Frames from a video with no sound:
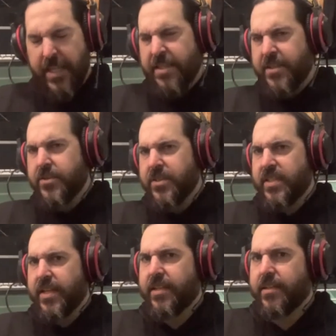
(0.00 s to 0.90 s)
There's
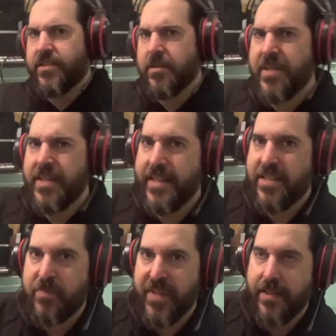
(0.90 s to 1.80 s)
something
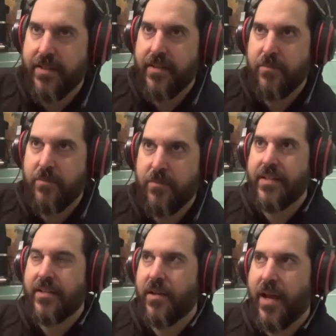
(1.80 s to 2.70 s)
that's been
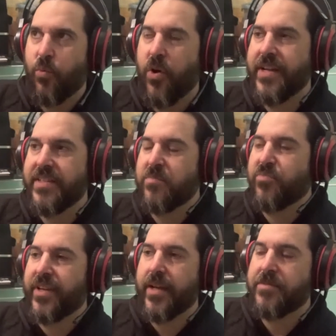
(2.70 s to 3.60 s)
I wanted
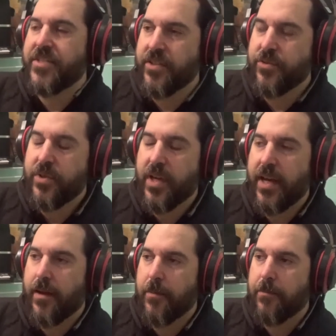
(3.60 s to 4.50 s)
to bring up to you.
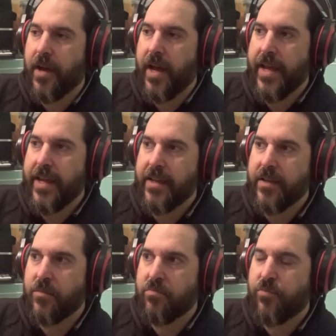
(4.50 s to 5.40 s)
I
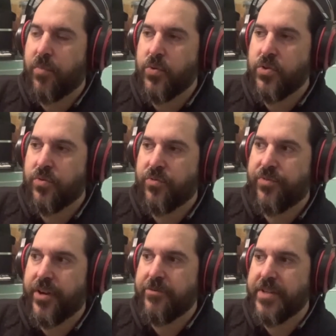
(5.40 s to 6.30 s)

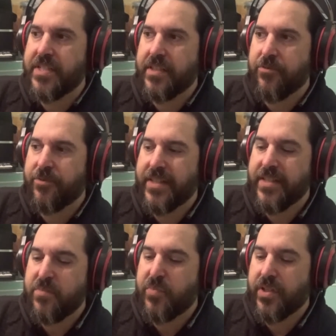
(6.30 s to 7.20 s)
very recently read
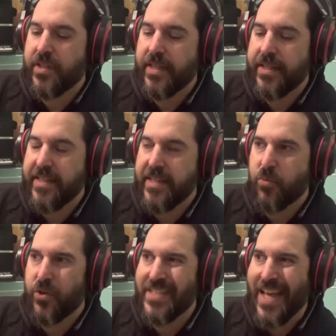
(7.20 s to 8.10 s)
this book, The
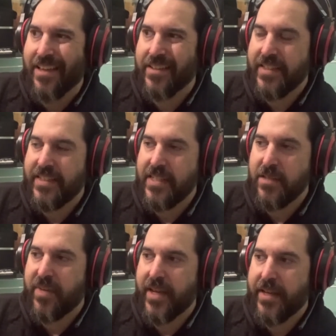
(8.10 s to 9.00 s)
Immortality Key
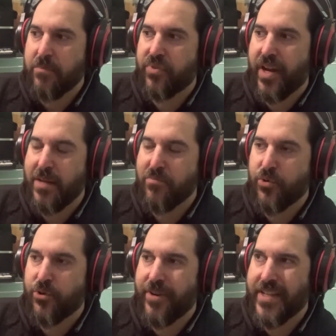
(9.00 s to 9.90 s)
by Brian
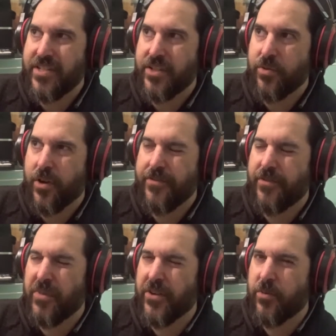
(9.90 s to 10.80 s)
Muraresku. Are you
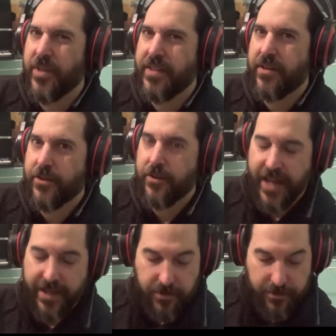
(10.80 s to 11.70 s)
familiar with it
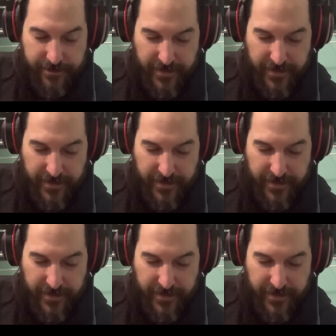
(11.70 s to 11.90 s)
at all?